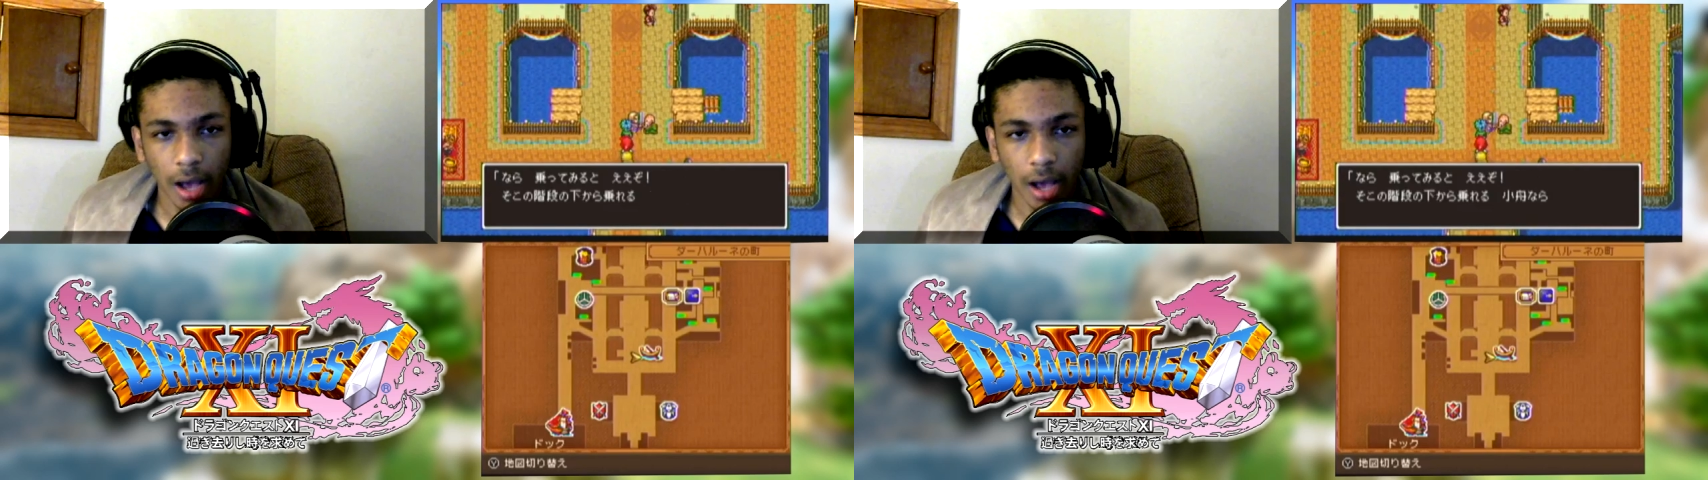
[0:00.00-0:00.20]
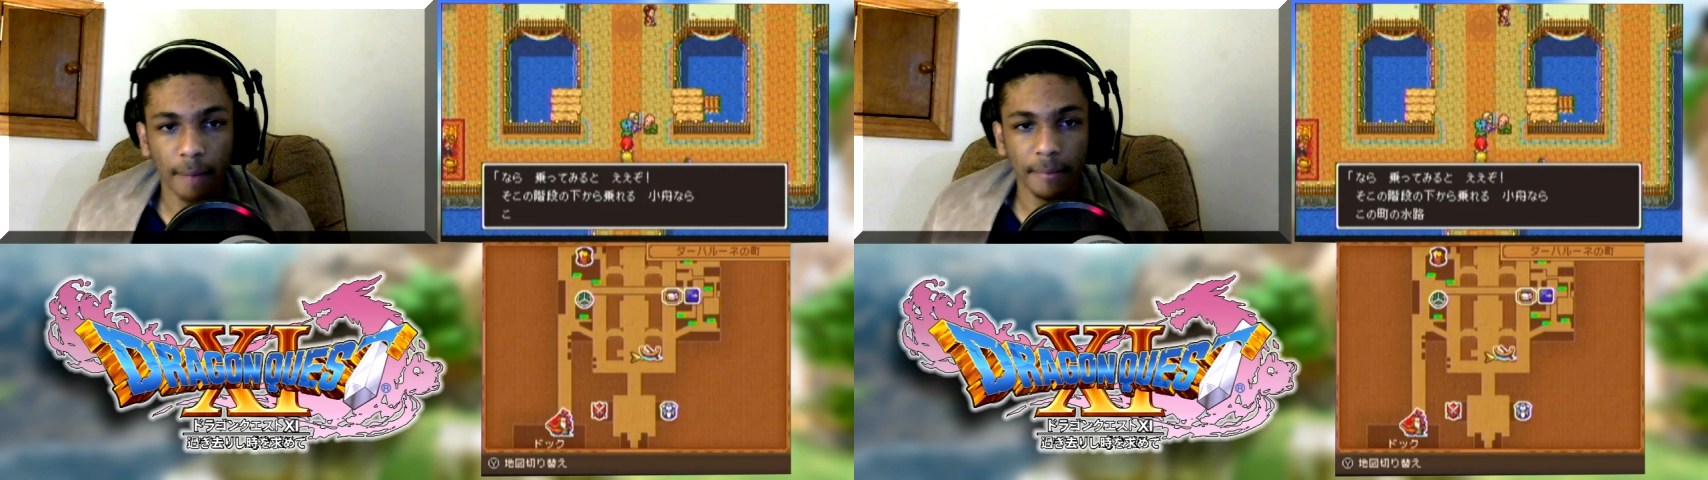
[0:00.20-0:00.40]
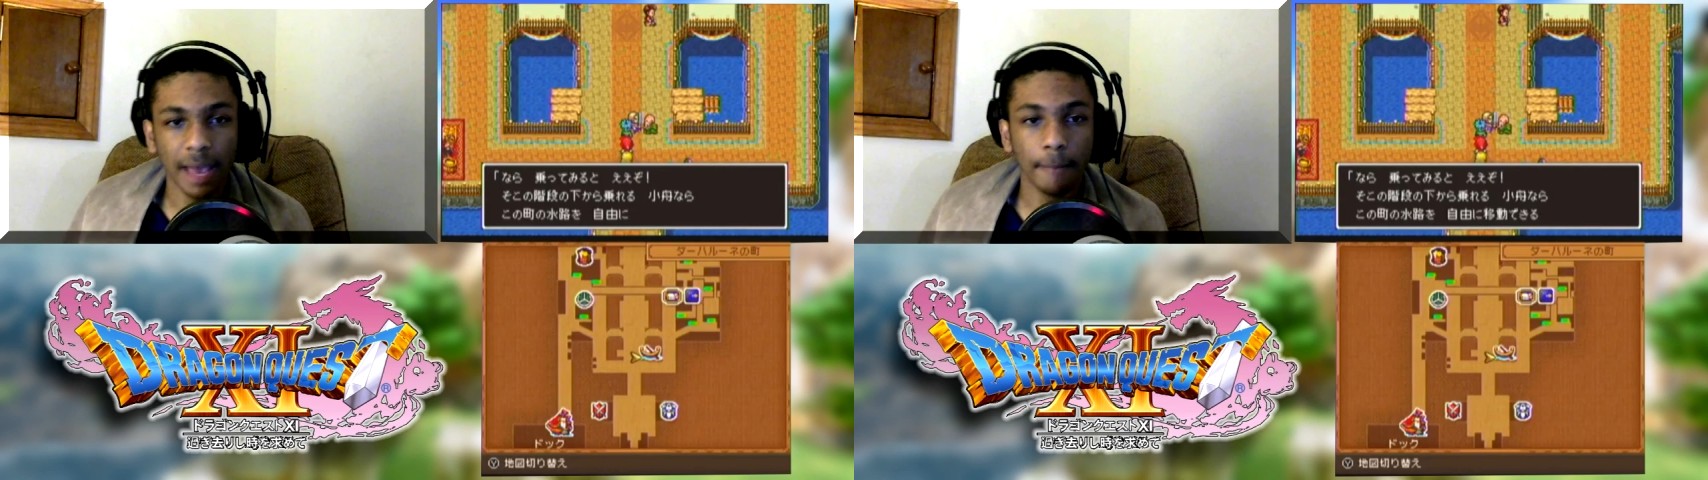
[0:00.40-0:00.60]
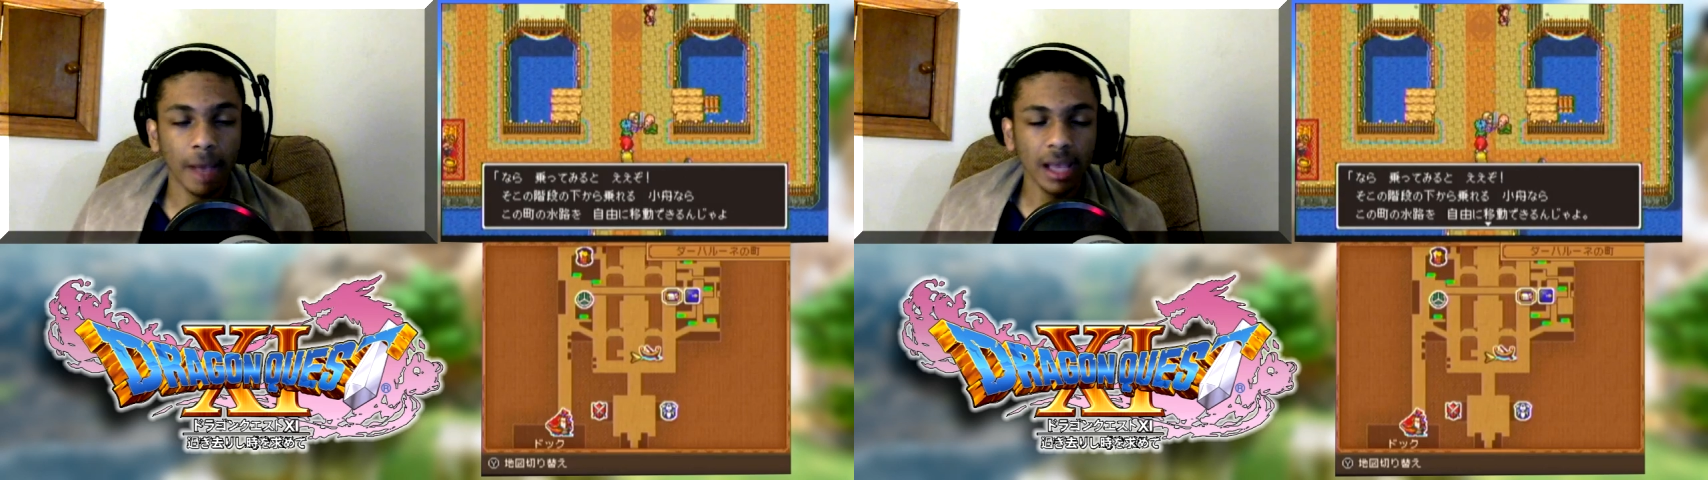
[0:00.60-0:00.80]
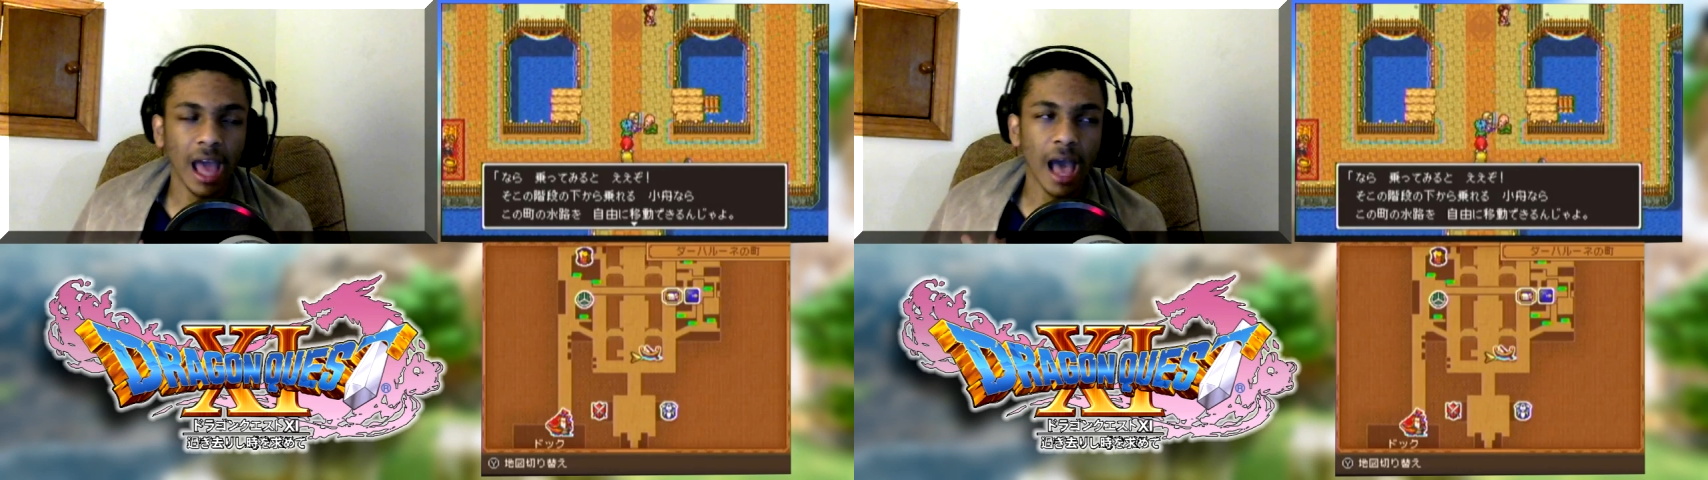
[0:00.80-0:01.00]

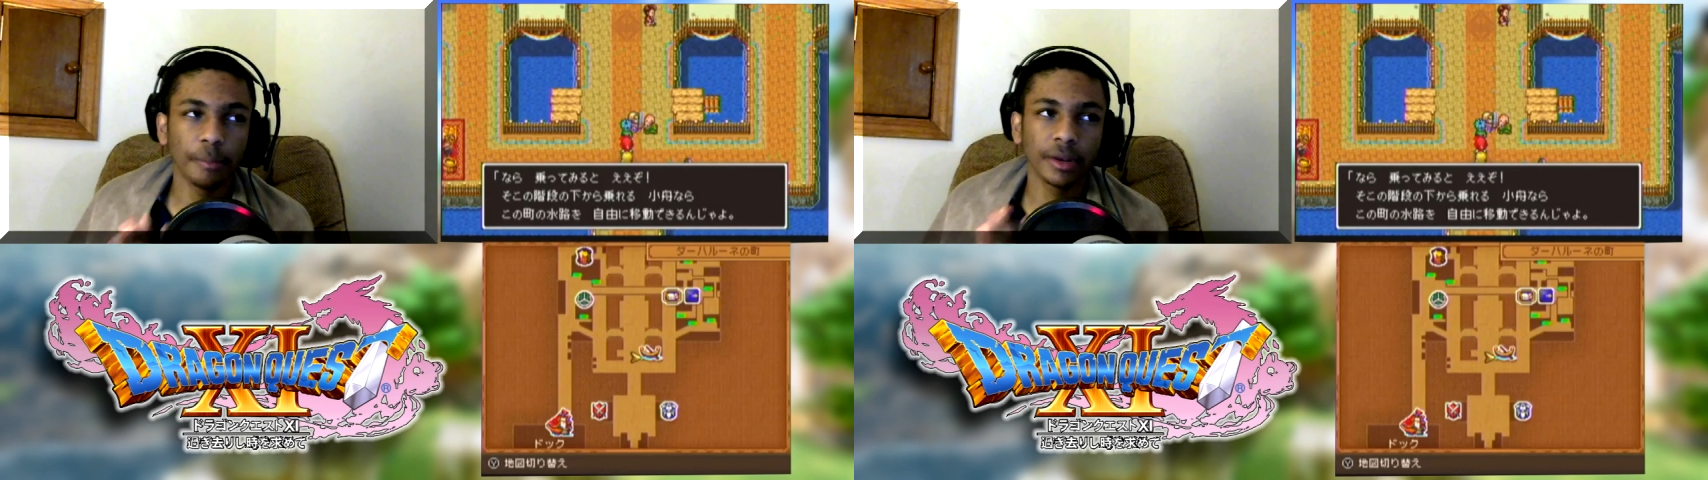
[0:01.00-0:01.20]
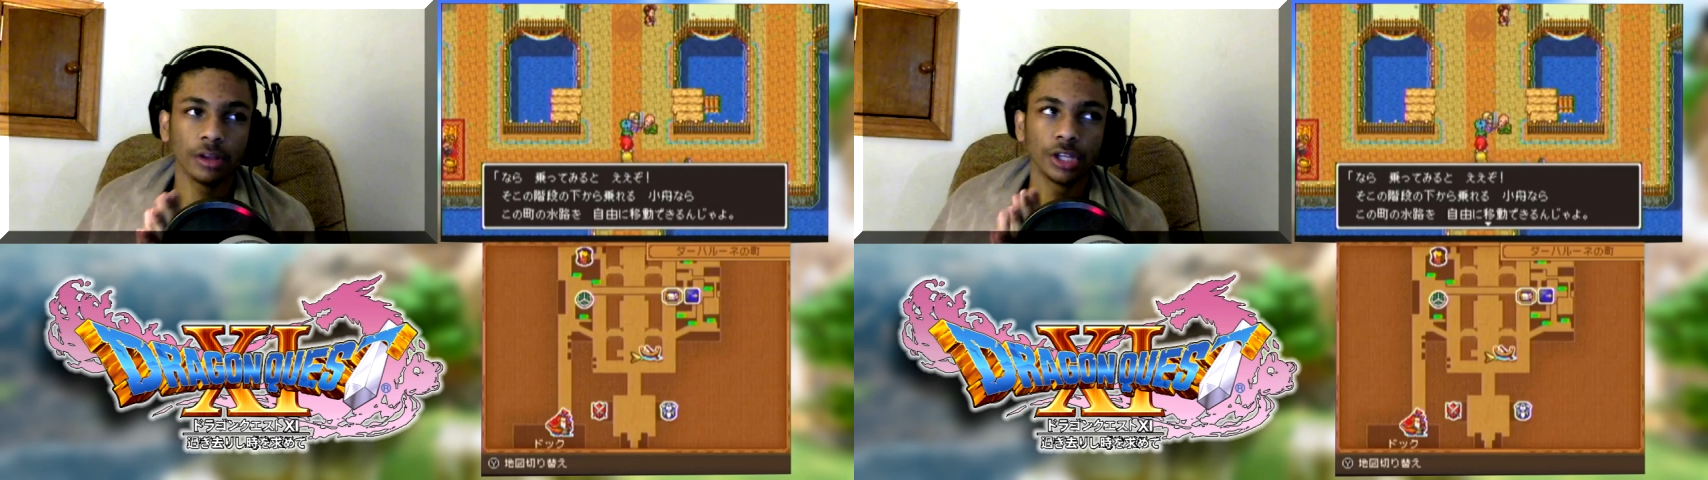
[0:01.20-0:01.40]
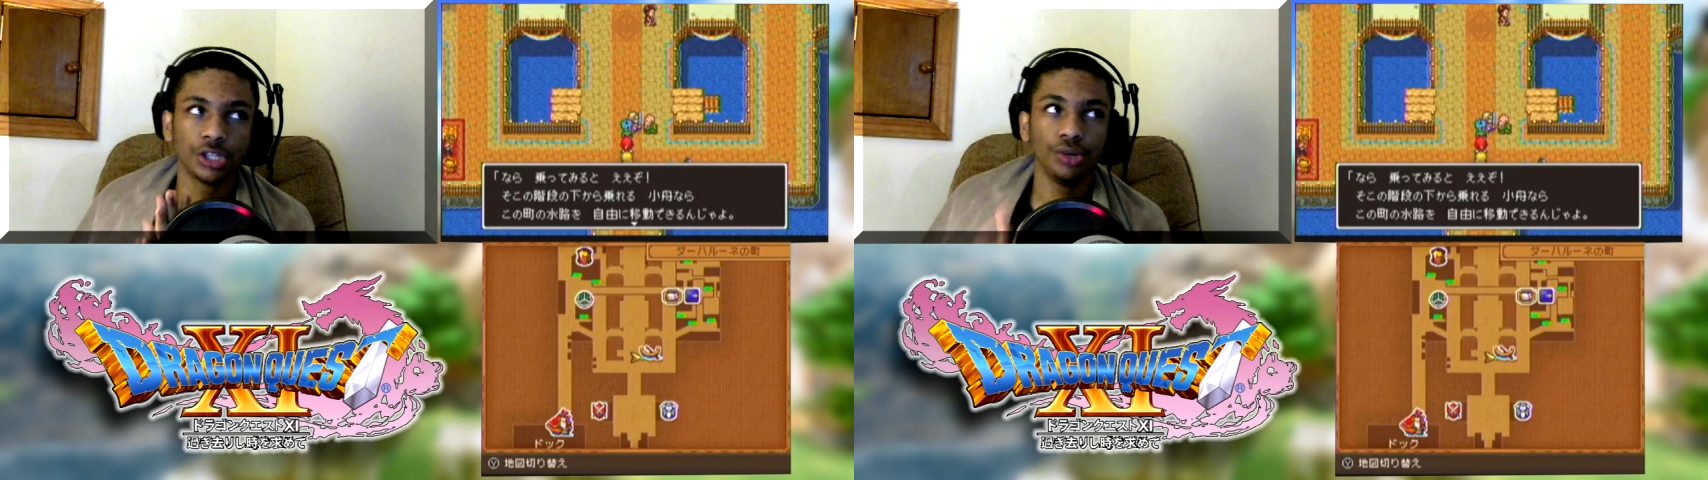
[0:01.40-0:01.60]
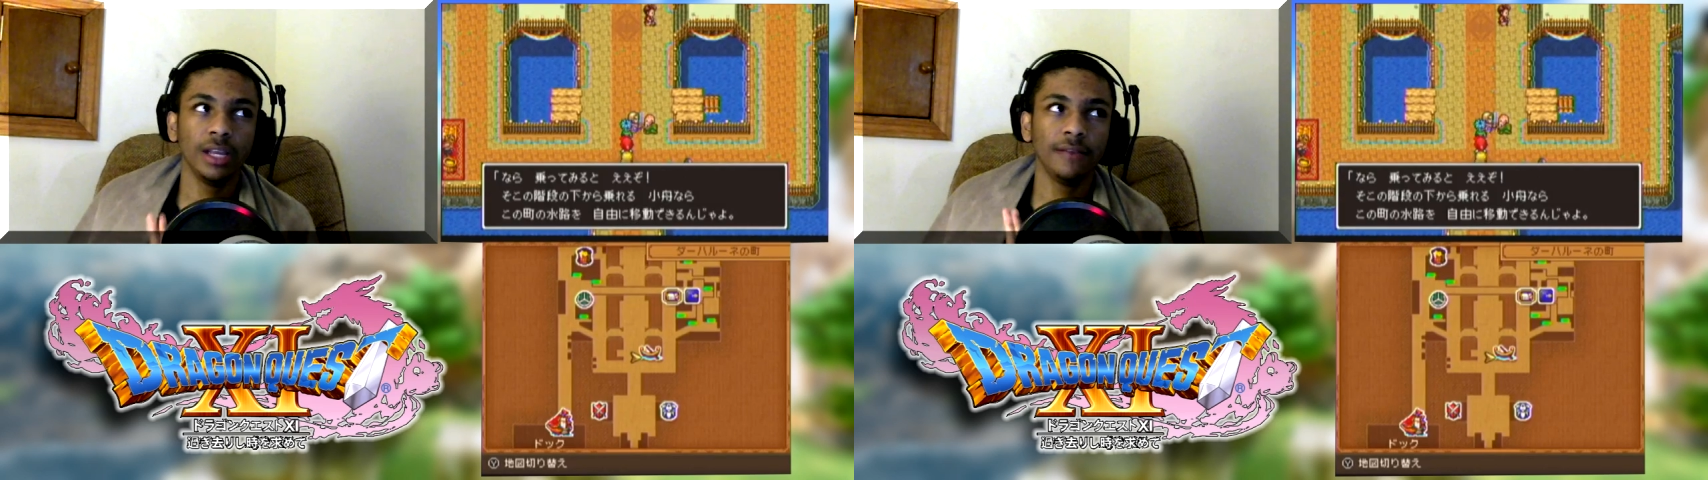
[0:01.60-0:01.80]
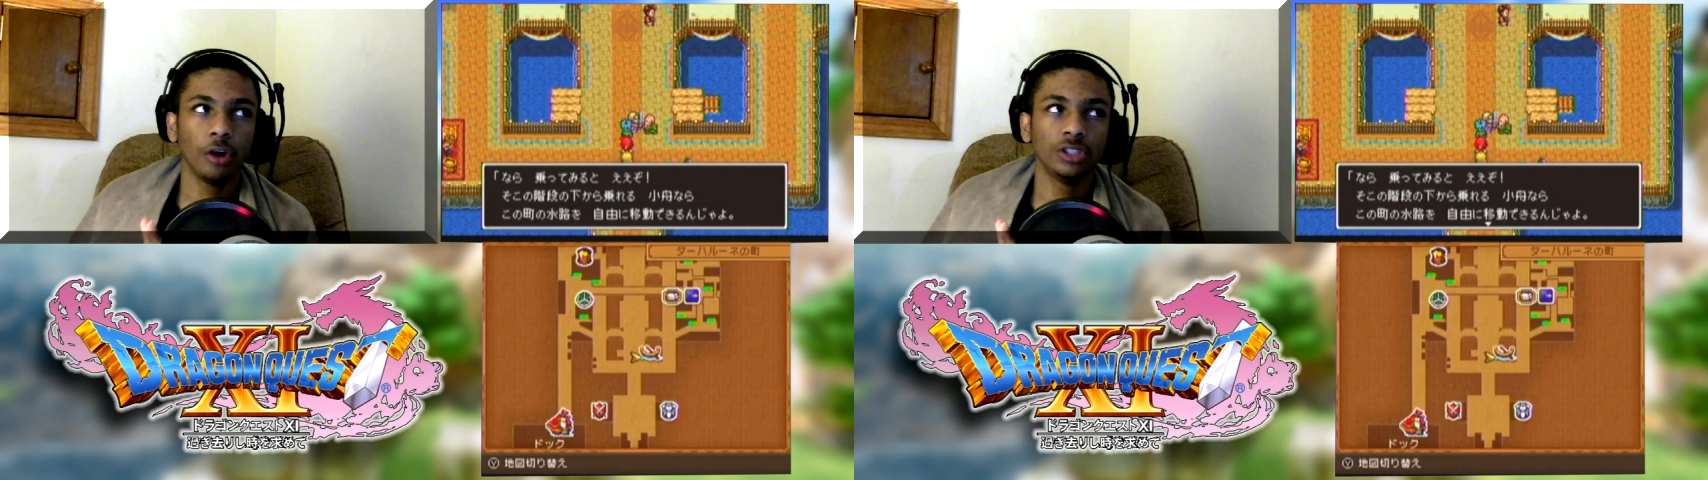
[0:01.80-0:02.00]
It might happen on the
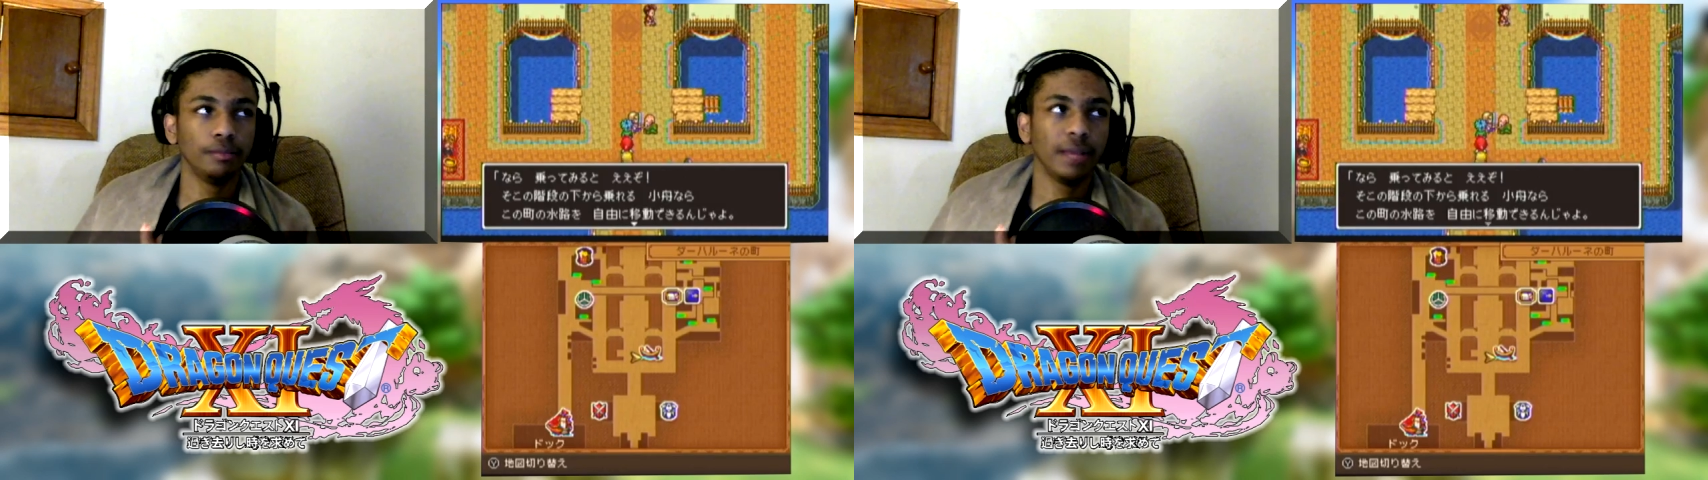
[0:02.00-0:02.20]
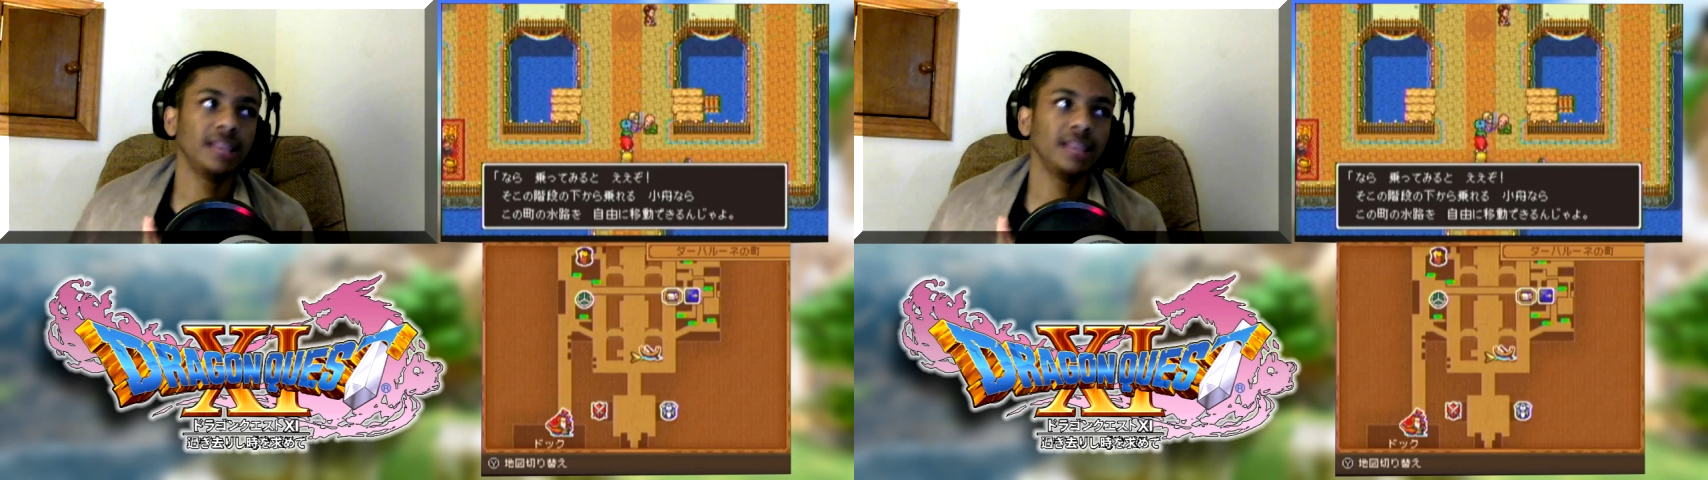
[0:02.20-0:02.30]
2D version,